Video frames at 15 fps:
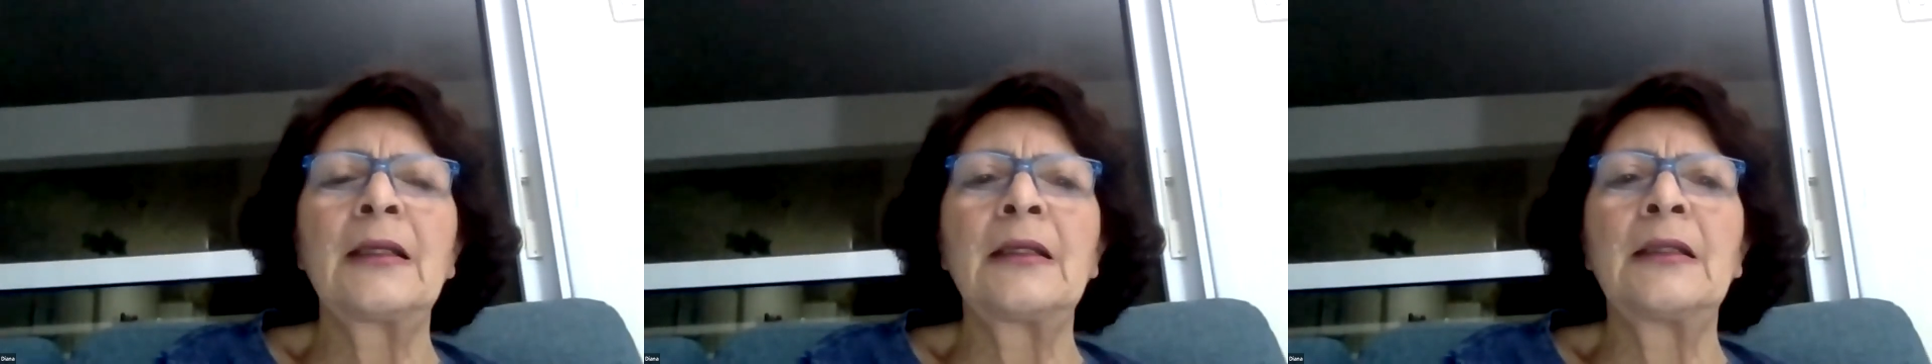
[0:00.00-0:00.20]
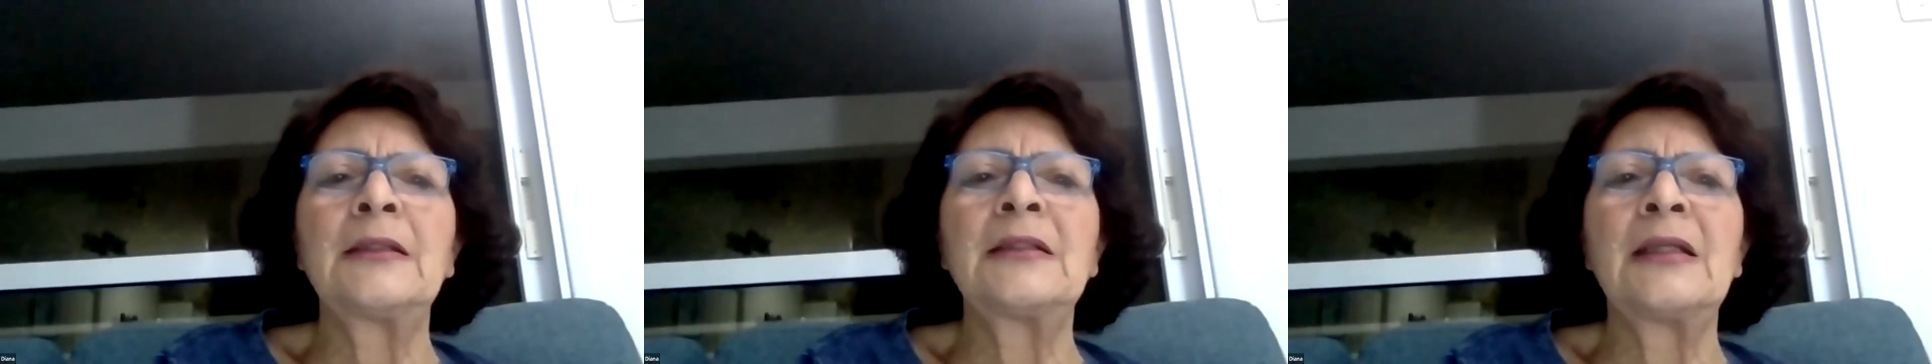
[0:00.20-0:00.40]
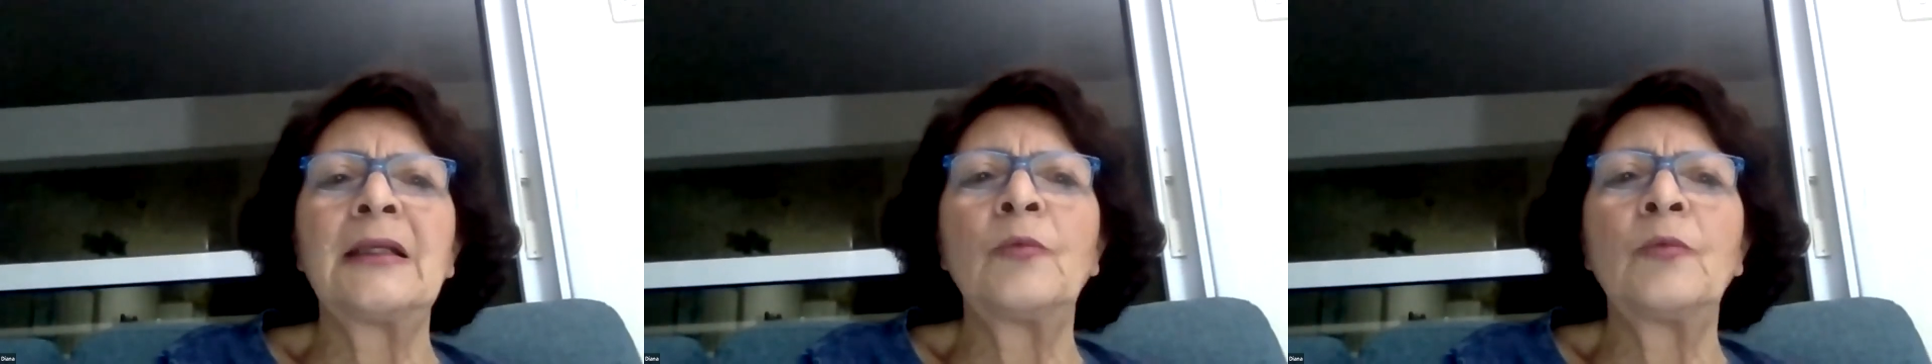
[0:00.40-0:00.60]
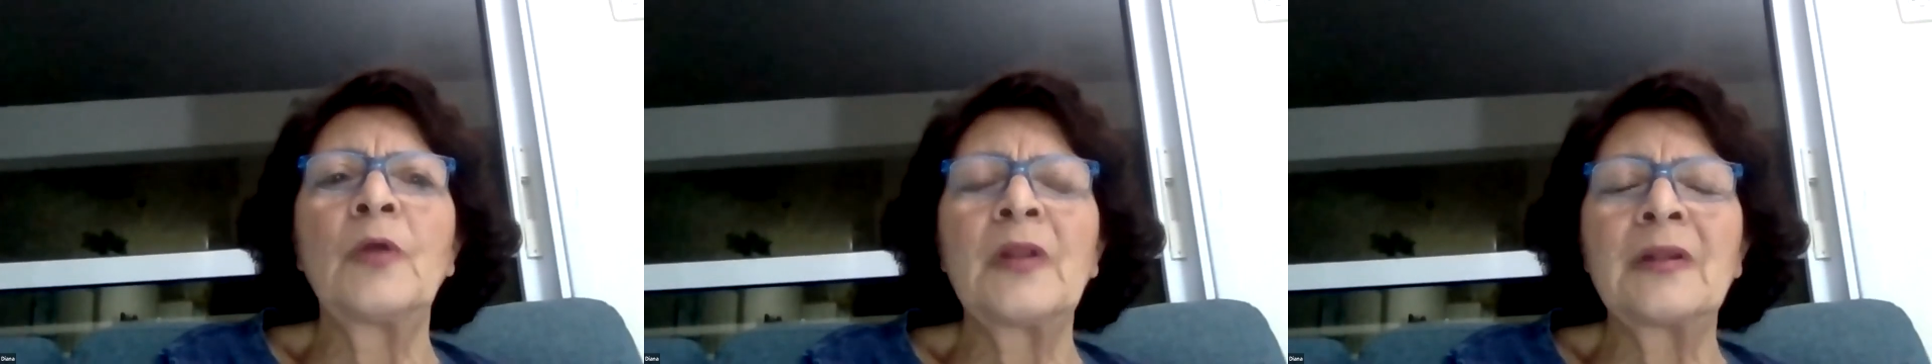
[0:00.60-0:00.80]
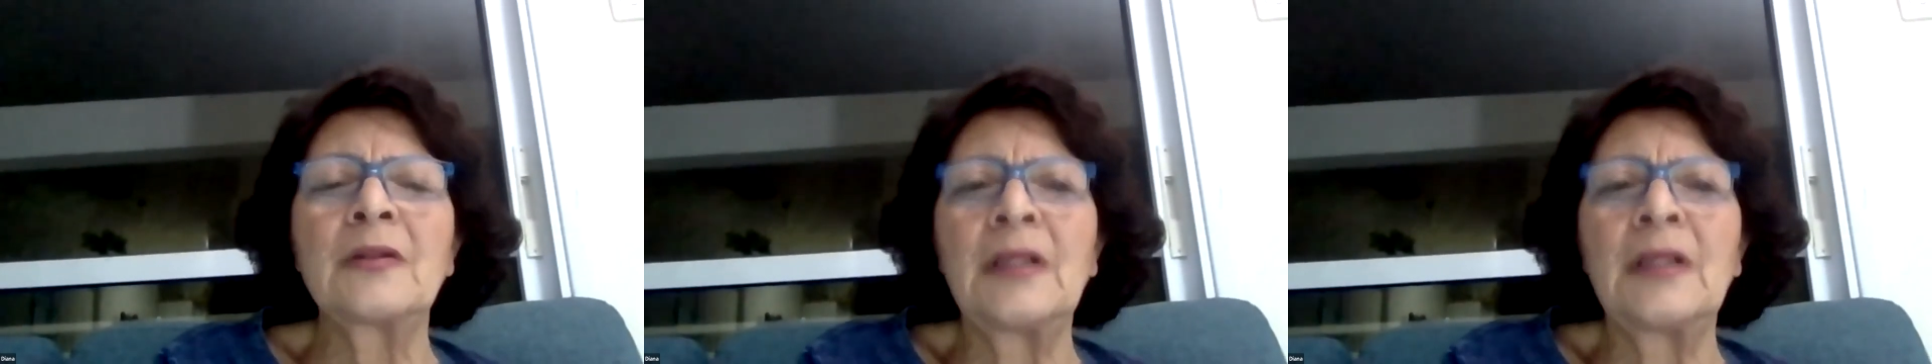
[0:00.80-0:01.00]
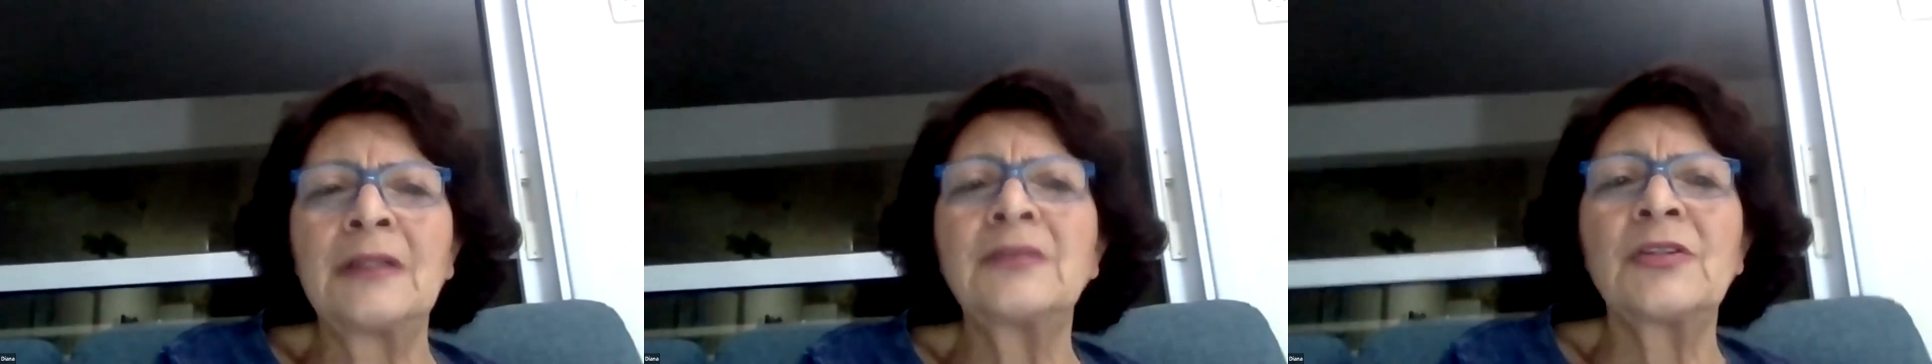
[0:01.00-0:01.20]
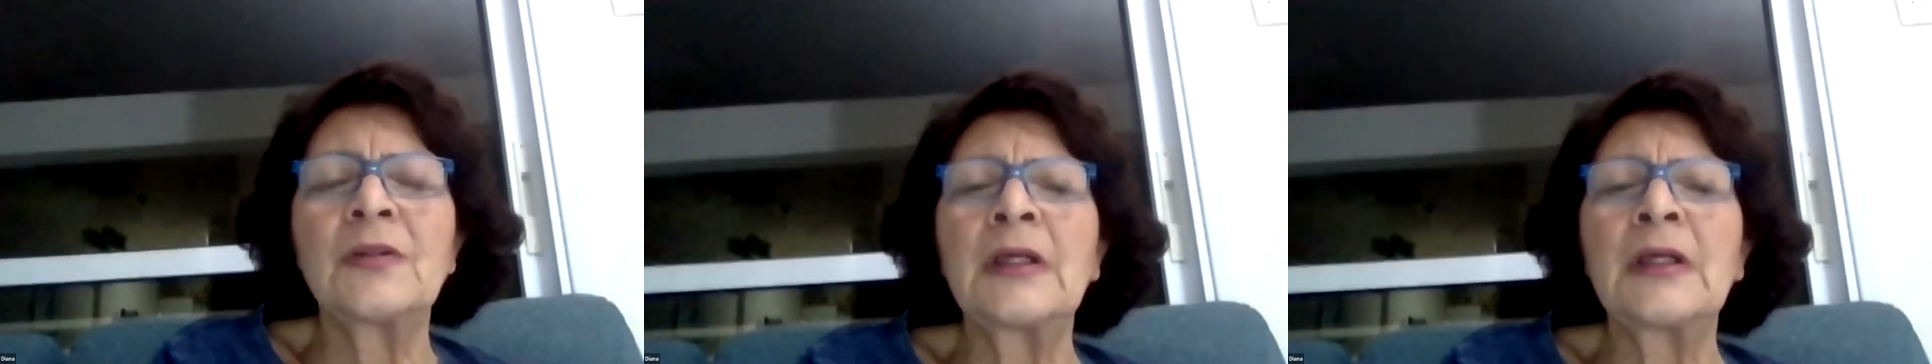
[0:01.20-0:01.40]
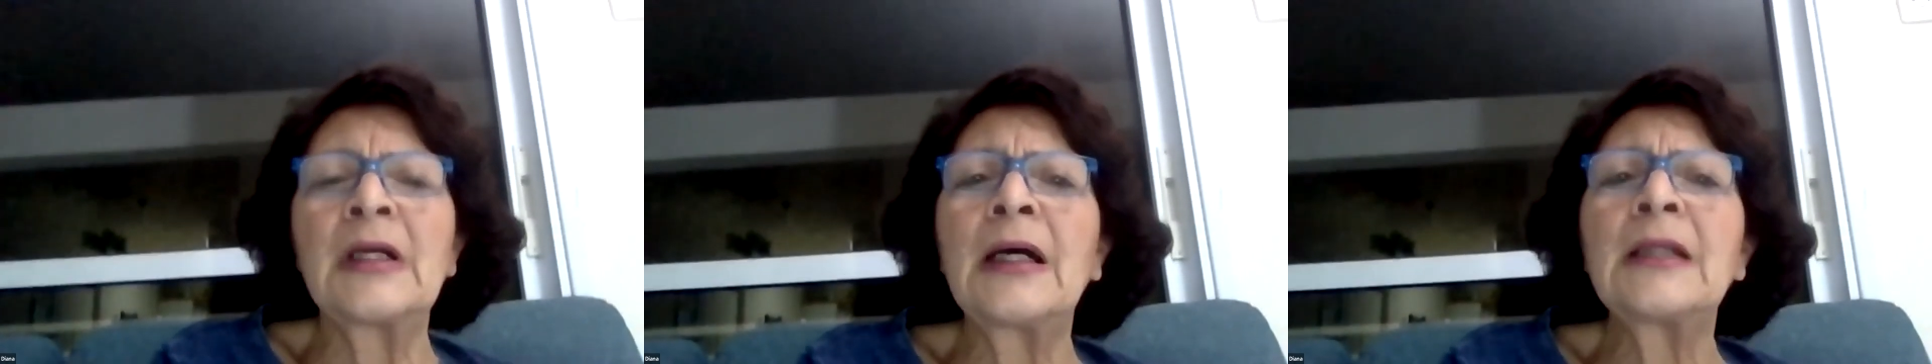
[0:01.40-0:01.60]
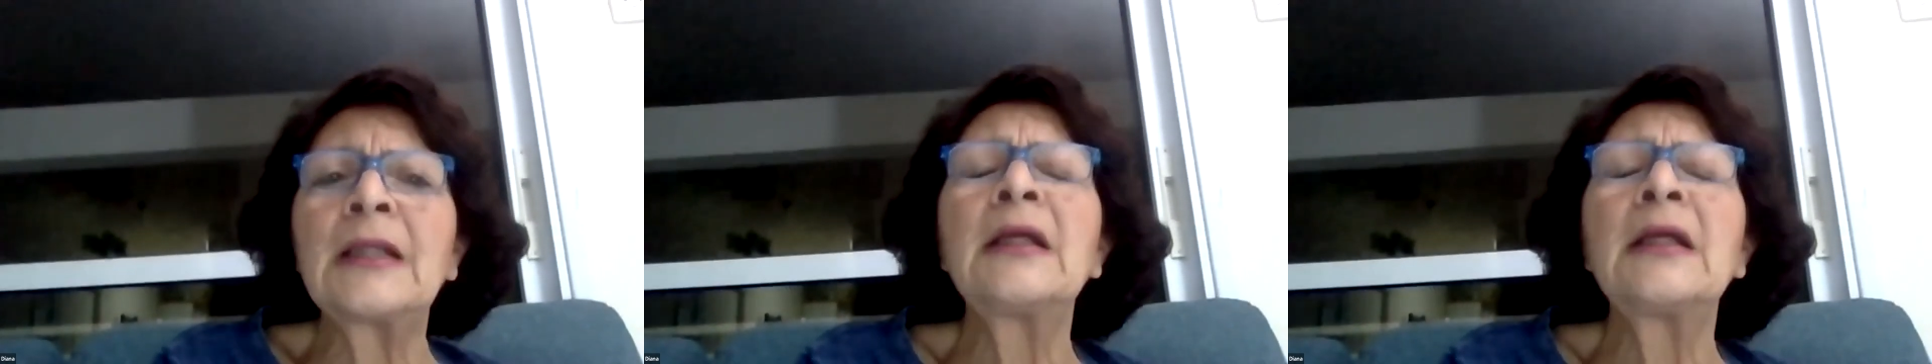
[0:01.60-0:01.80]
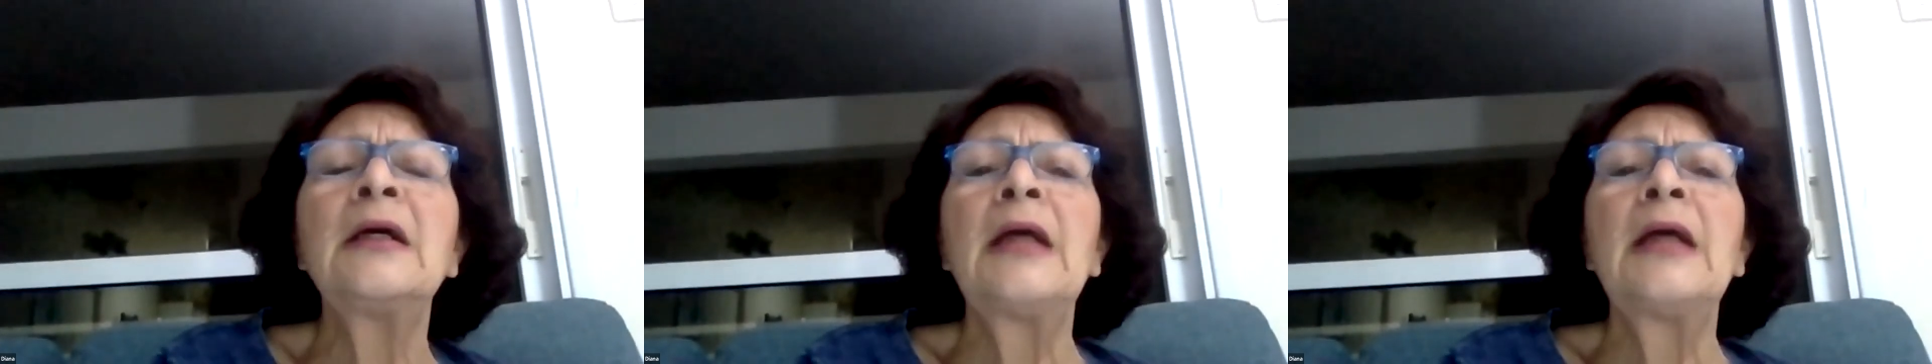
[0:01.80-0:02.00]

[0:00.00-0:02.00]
into the Gan,